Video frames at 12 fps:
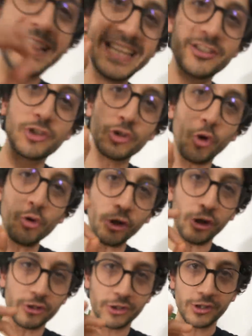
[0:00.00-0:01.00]
the
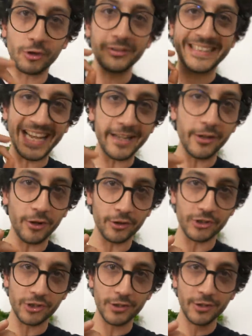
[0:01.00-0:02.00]
strongest
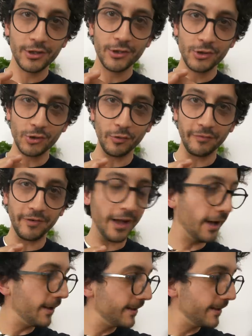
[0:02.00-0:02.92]
contenders so far.